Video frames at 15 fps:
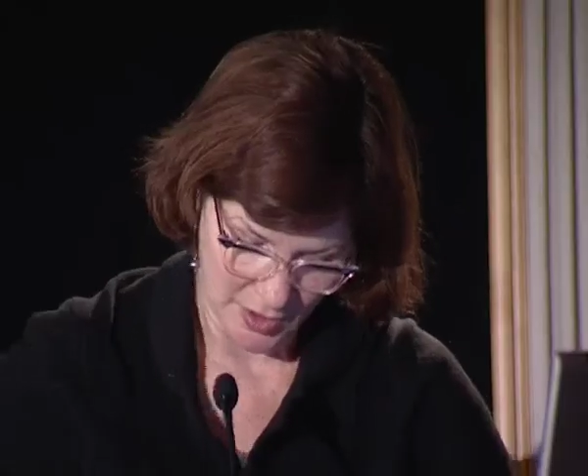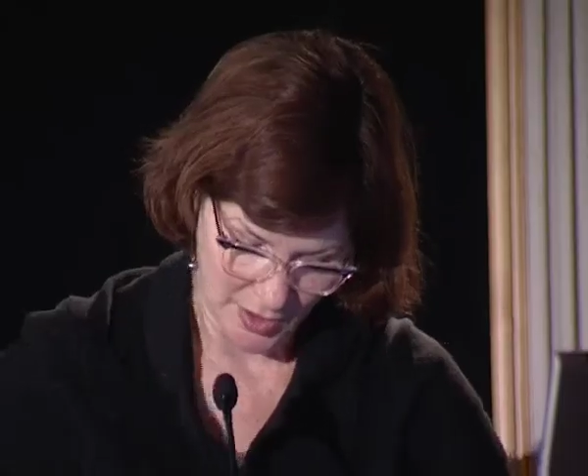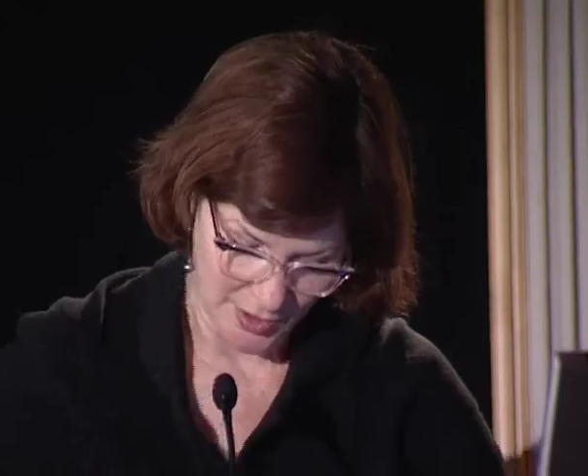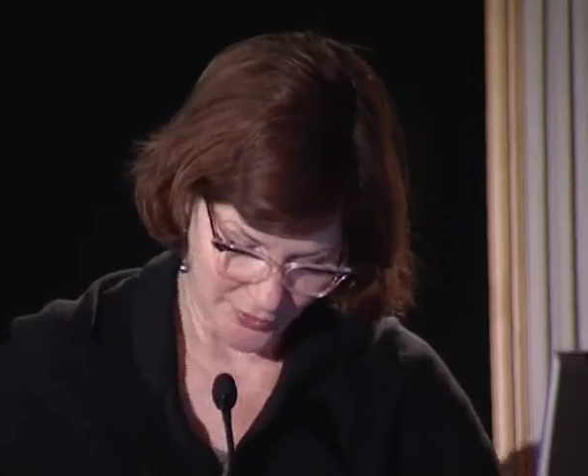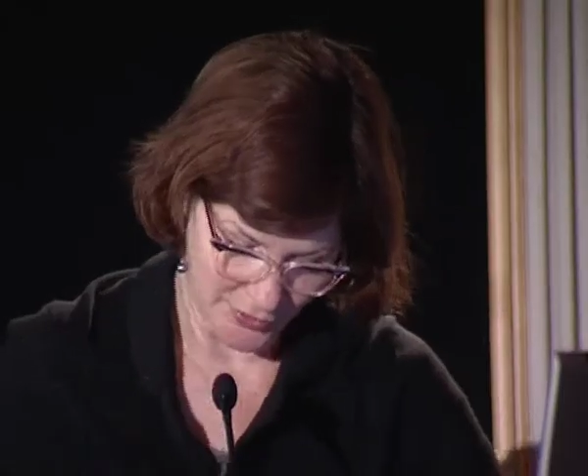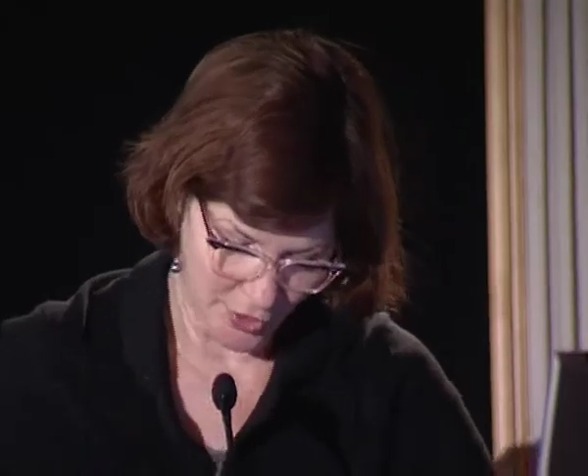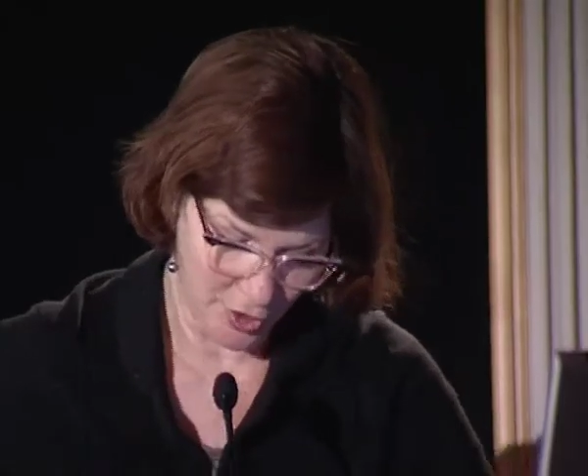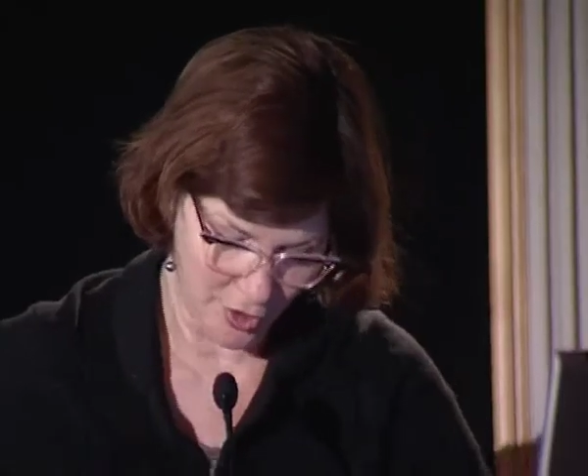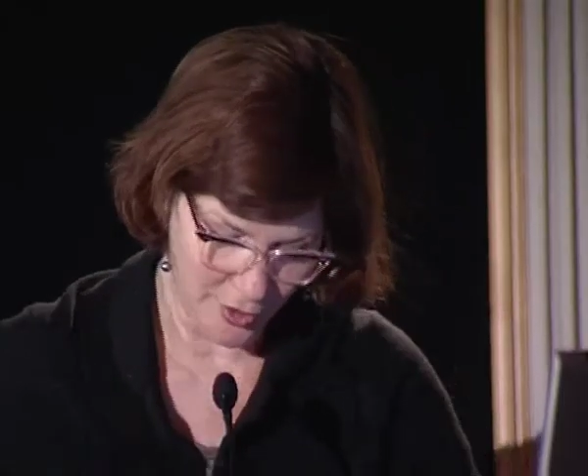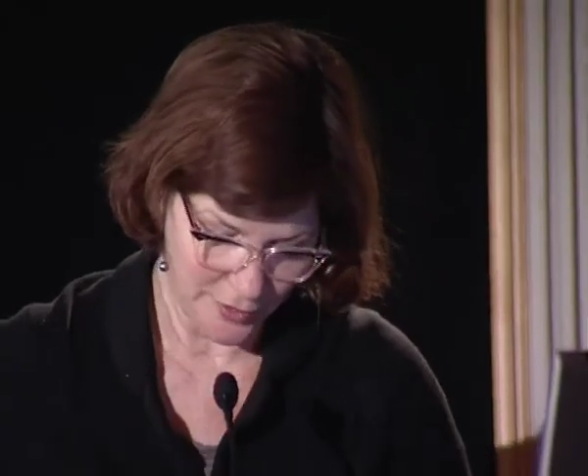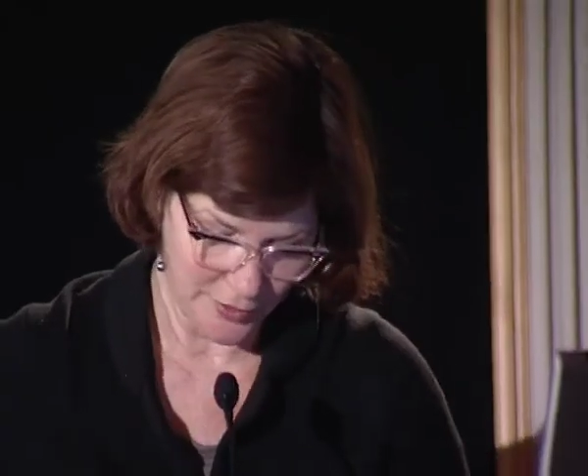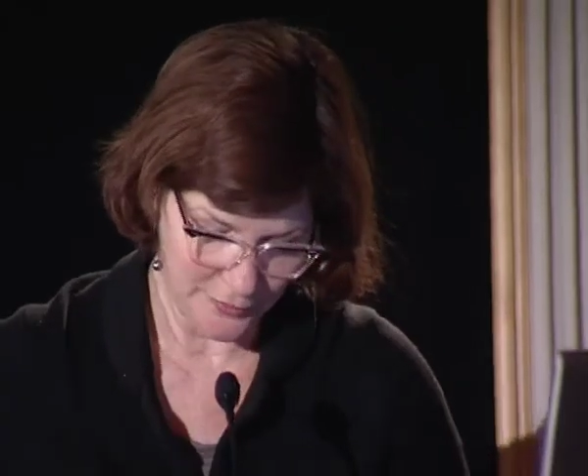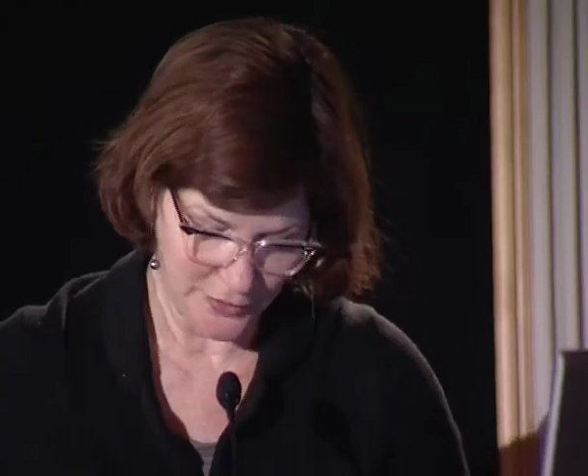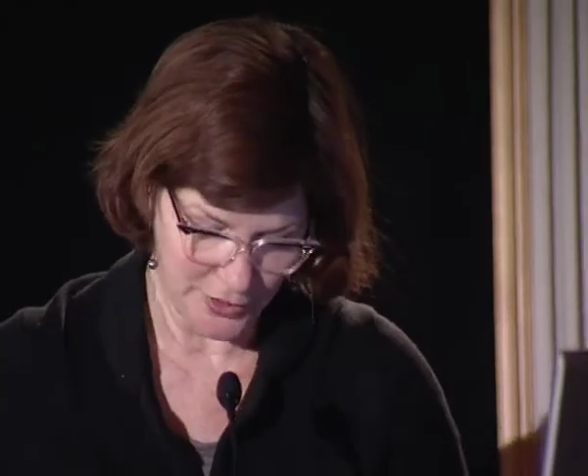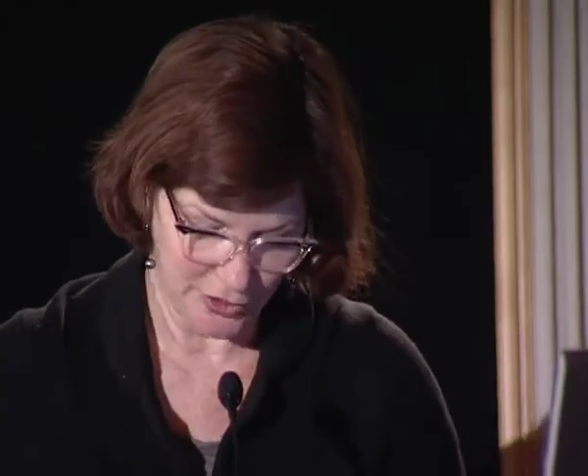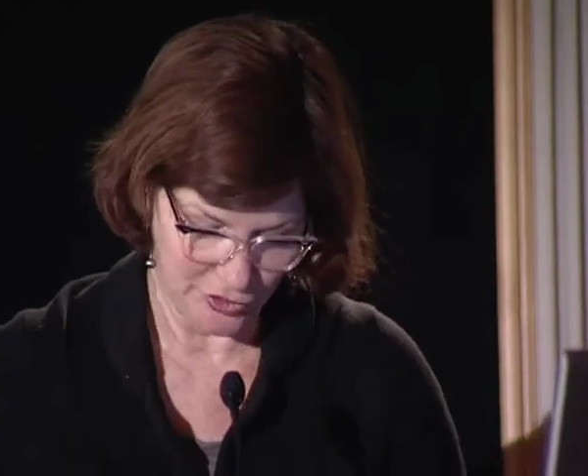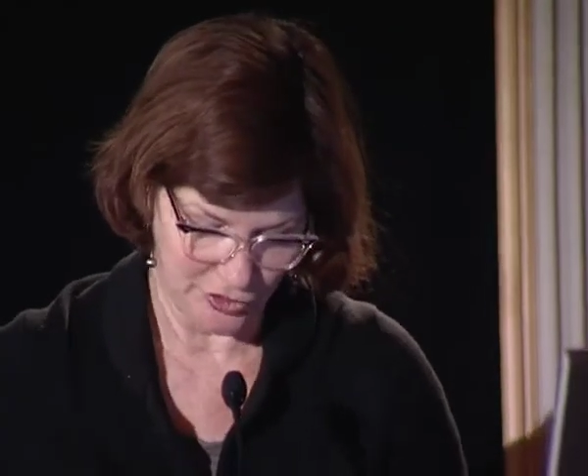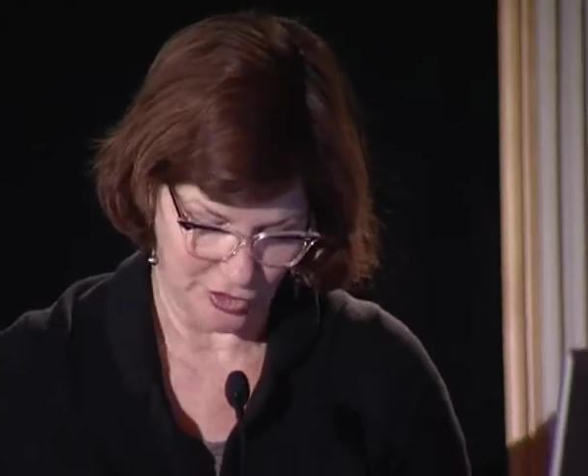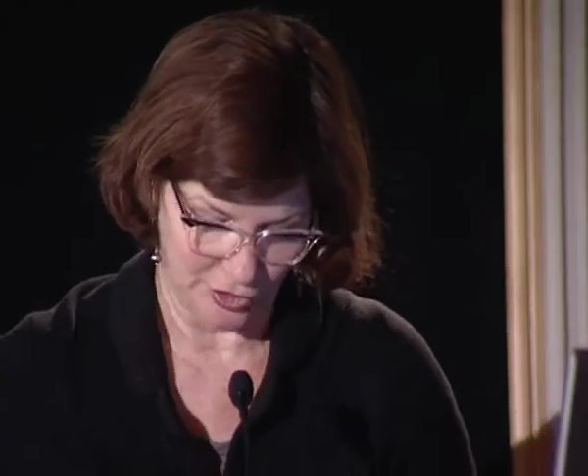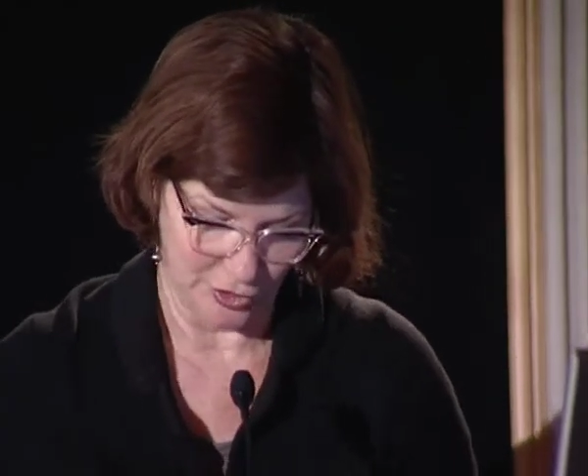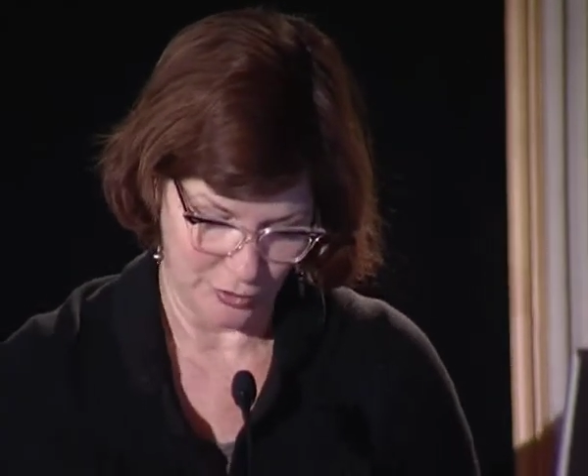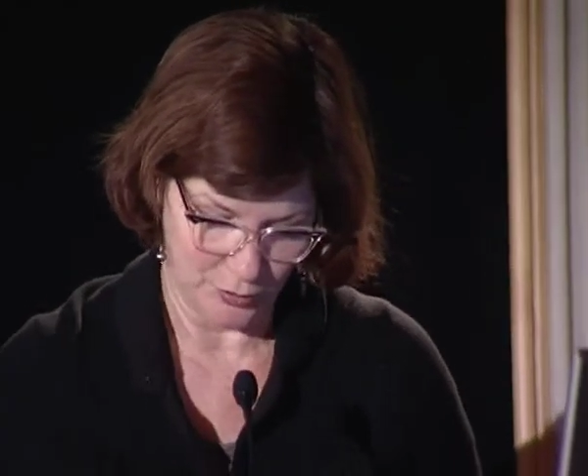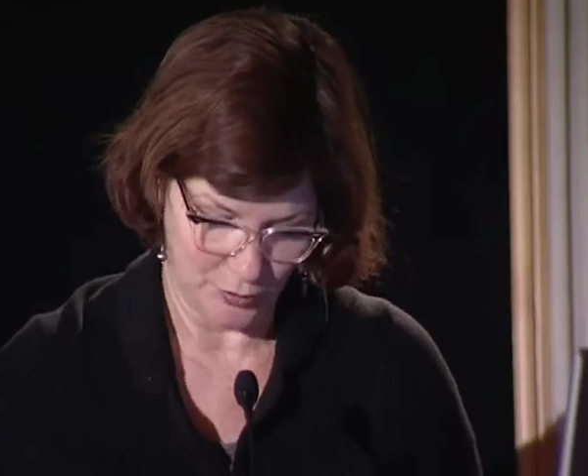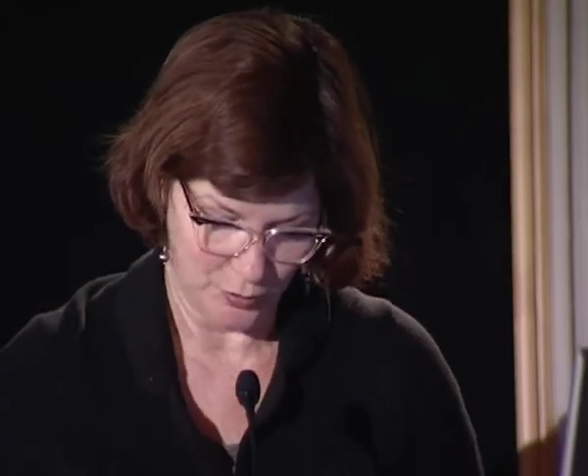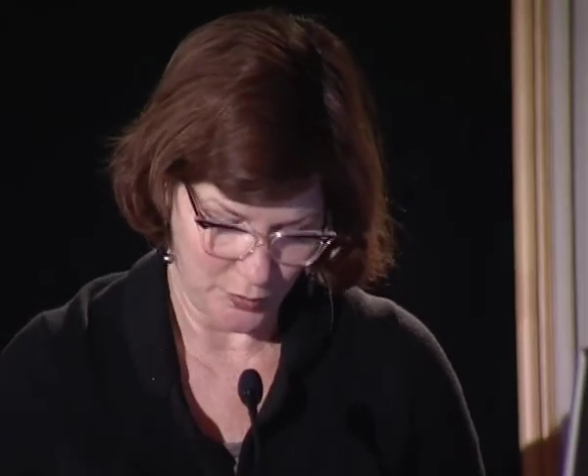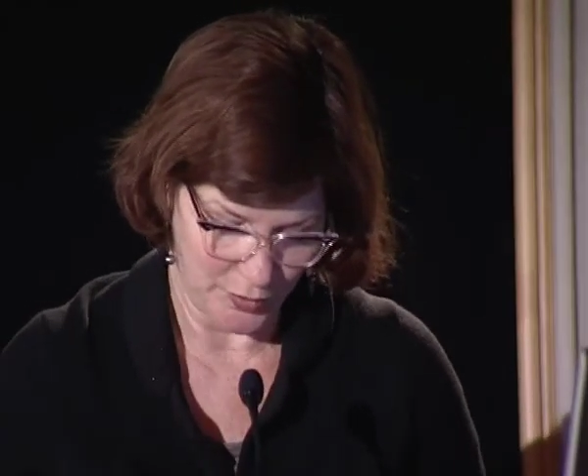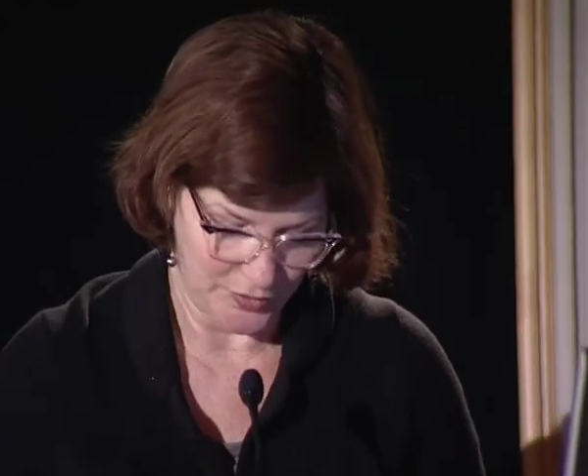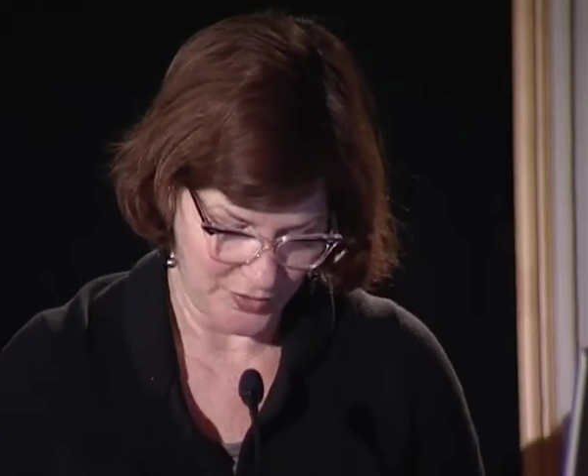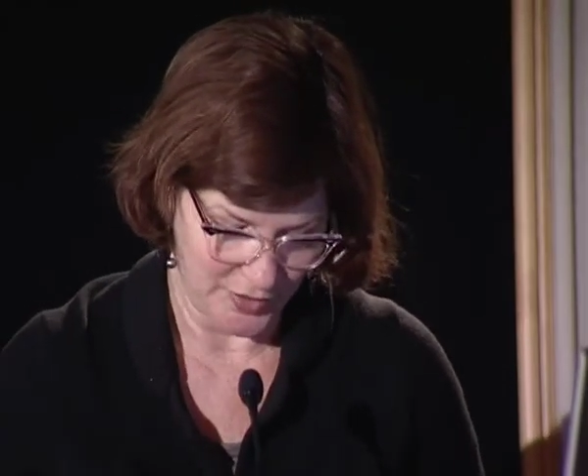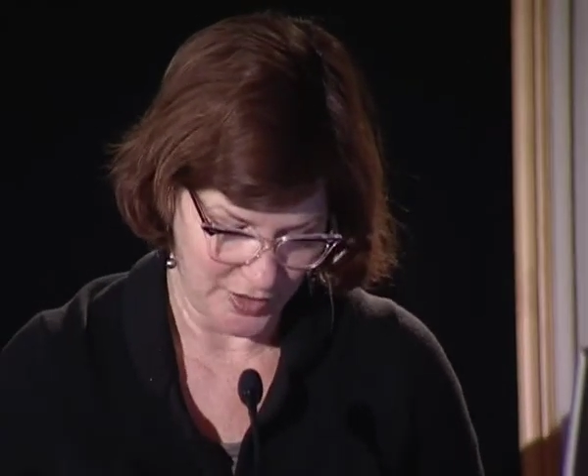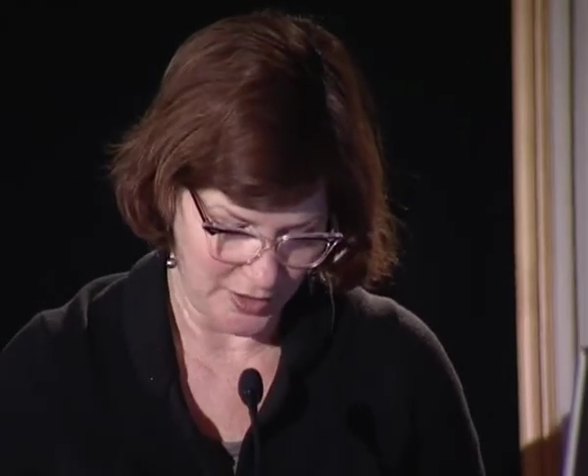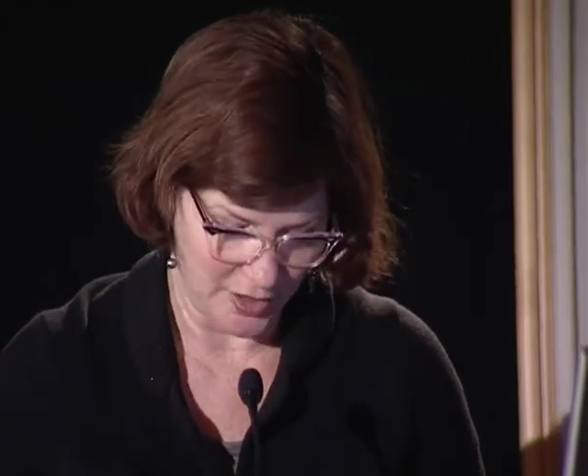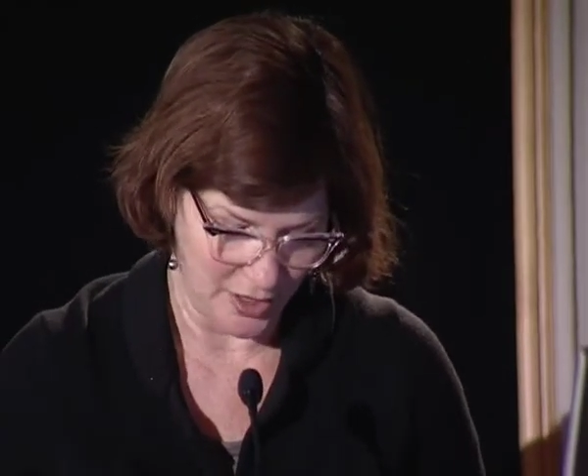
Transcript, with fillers: At the heart of the issue was that,